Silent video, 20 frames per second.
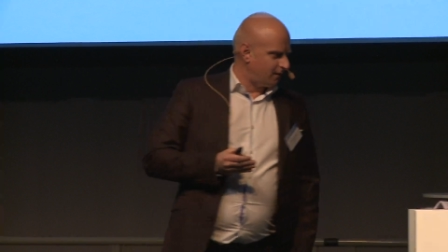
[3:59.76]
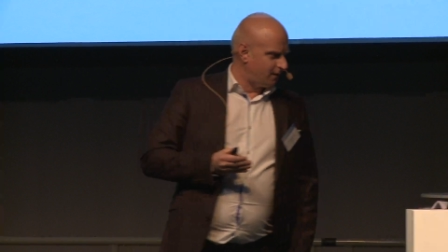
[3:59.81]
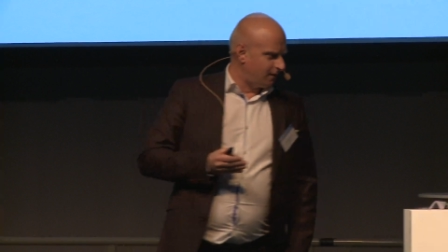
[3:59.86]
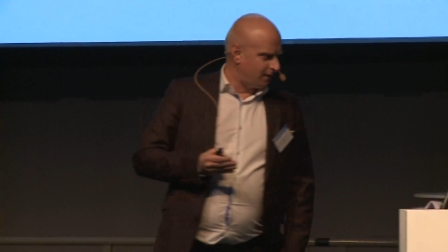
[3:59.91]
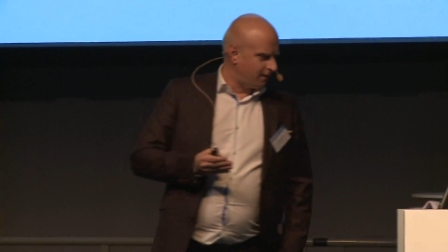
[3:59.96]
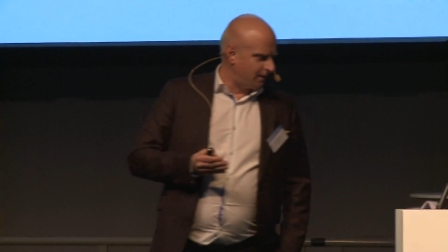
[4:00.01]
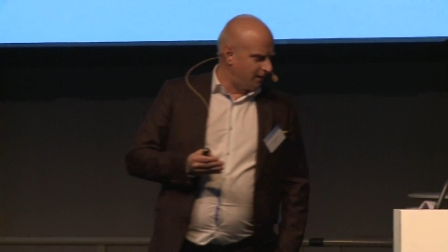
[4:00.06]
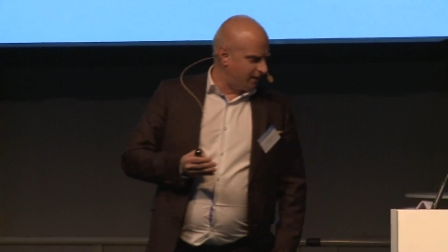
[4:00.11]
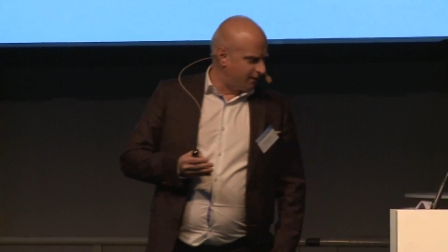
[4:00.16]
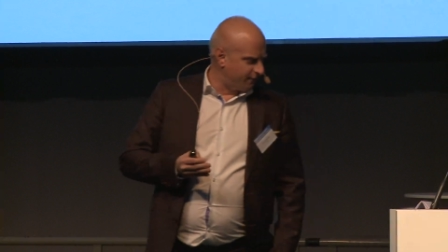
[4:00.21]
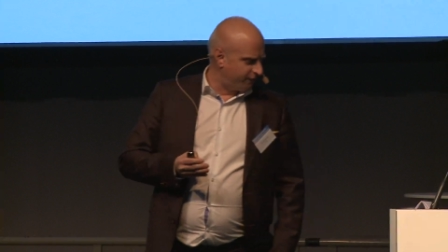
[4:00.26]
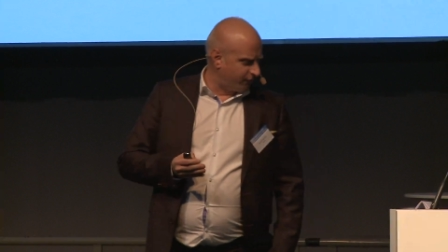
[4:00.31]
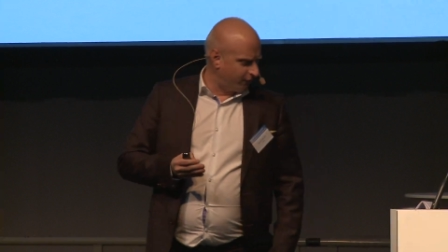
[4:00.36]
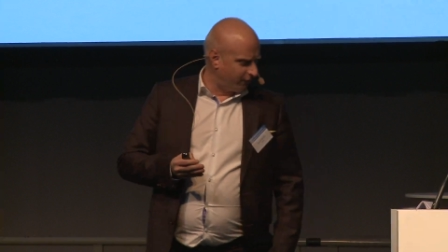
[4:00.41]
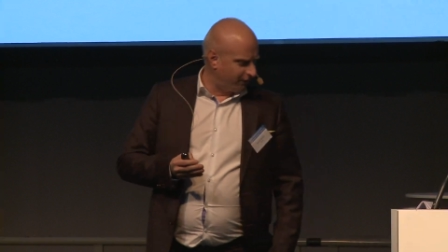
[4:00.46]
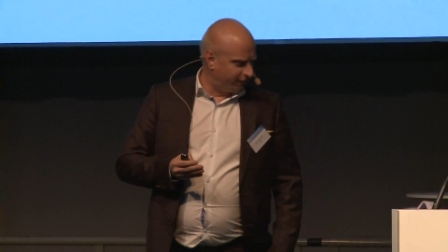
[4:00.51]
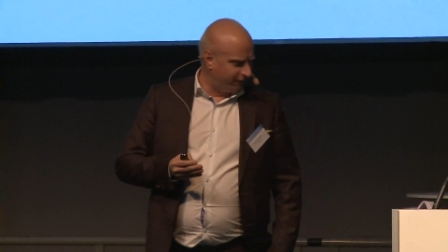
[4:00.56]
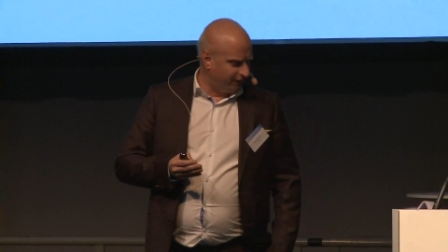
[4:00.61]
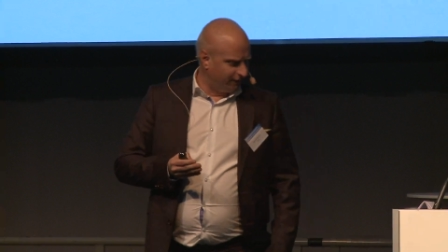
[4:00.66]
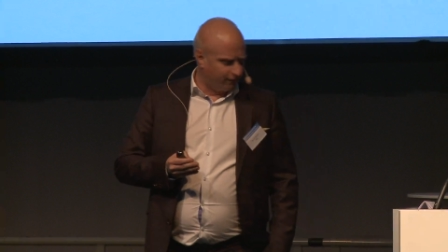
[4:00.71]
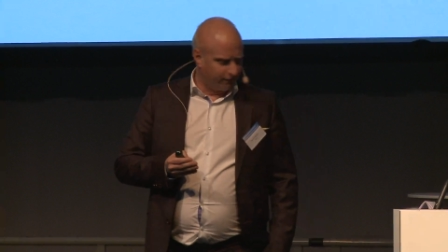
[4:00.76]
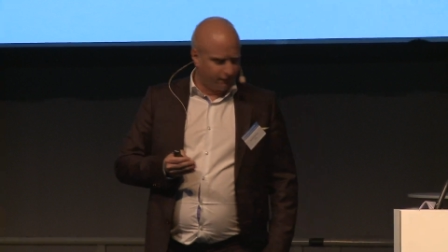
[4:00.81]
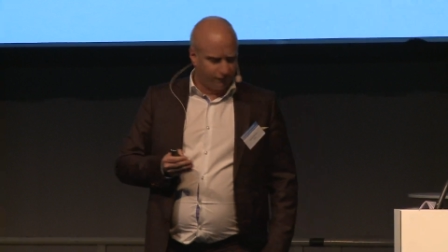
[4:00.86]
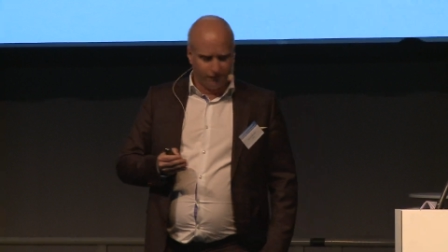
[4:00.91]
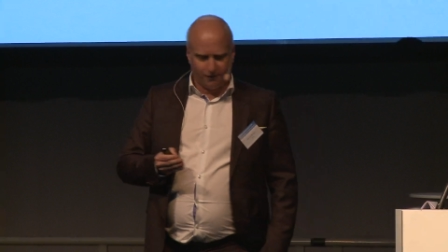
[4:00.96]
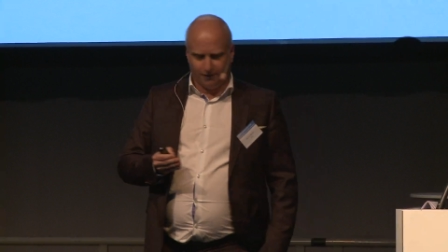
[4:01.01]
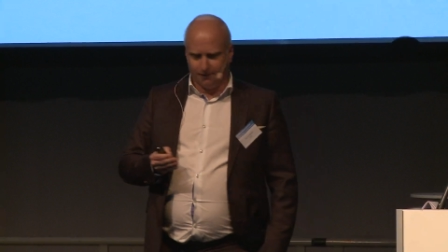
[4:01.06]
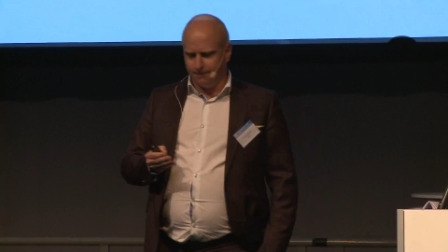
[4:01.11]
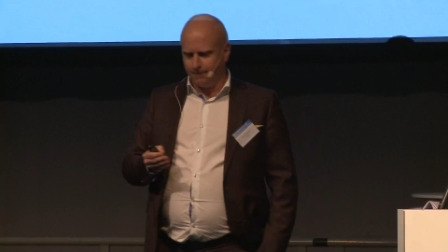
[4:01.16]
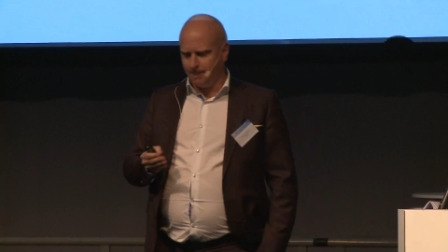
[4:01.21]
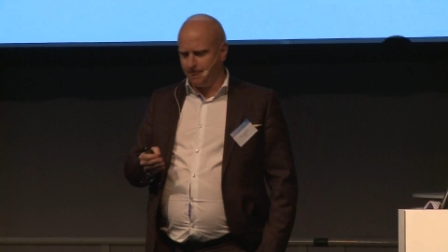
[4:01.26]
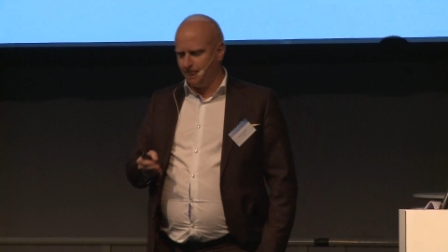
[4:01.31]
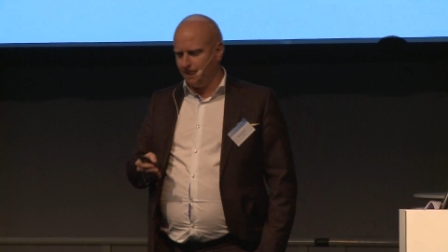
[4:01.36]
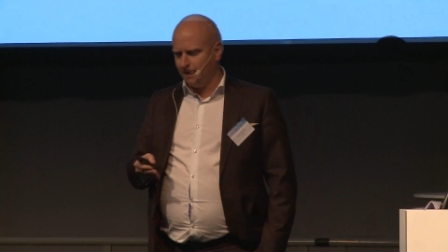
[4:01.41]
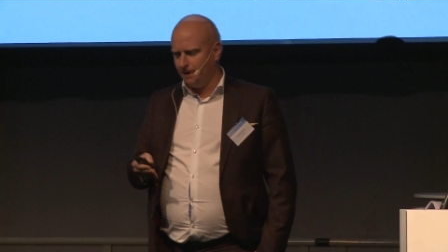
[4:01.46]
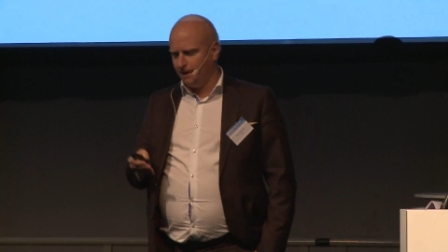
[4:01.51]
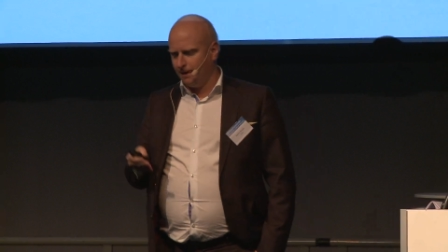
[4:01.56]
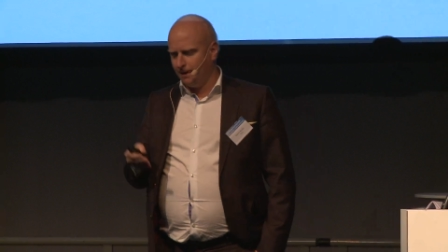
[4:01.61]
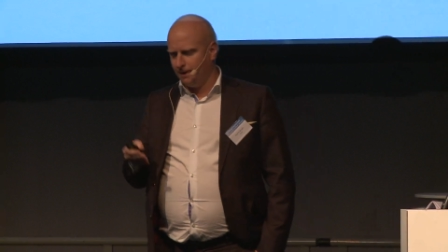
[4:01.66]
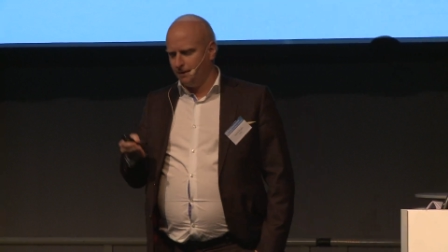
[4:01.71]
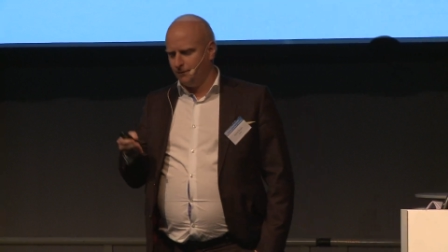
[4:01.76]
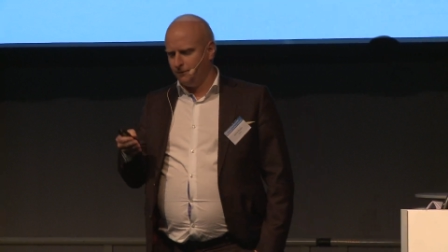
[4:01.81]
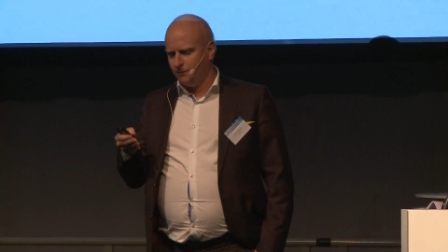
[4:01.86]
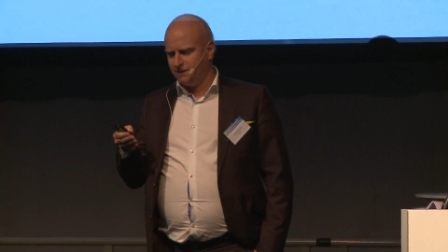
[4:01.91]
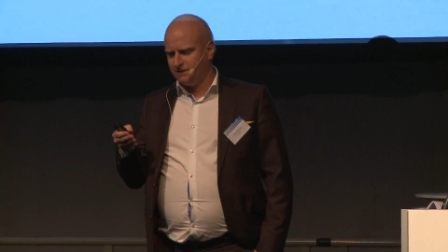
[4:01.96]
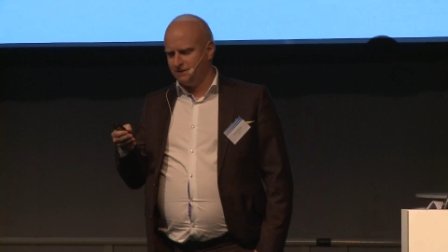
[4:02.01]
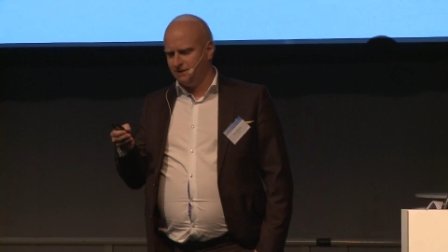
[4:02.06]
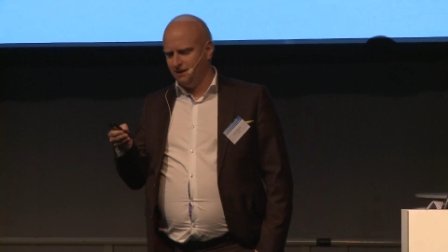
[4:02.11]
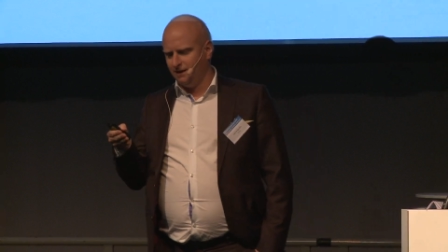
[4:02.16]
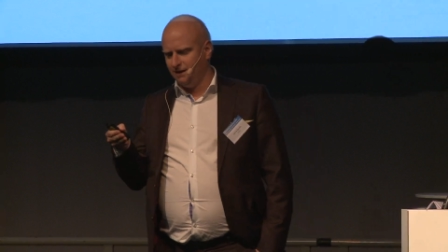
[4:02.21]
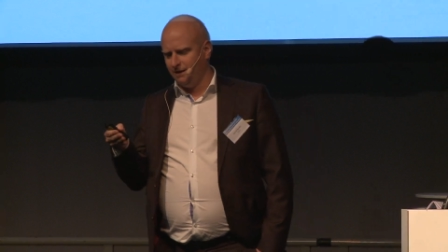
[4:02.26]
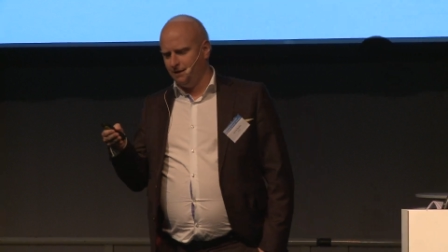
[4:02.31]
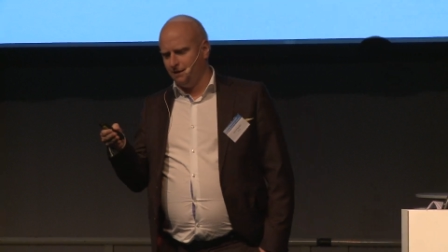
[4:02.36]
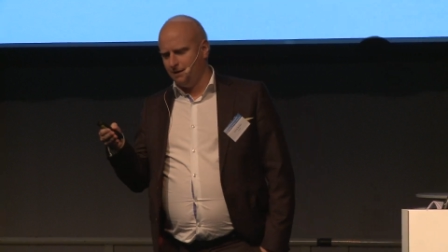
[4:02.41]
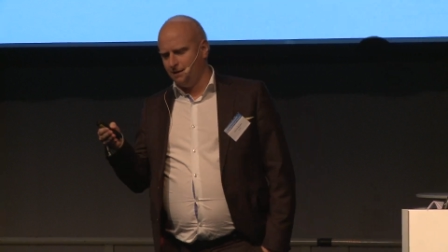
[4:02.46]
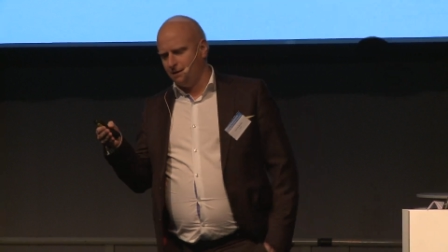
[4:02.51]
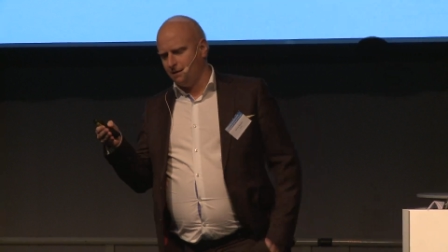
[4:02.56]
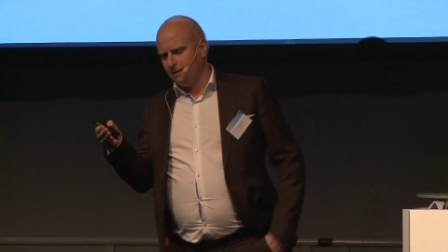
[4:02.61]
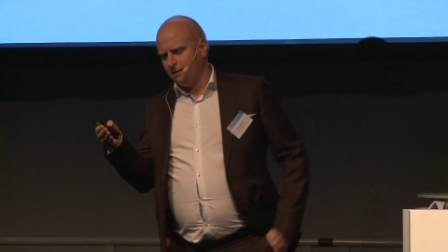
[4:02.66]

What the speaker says: in the forest industry, we see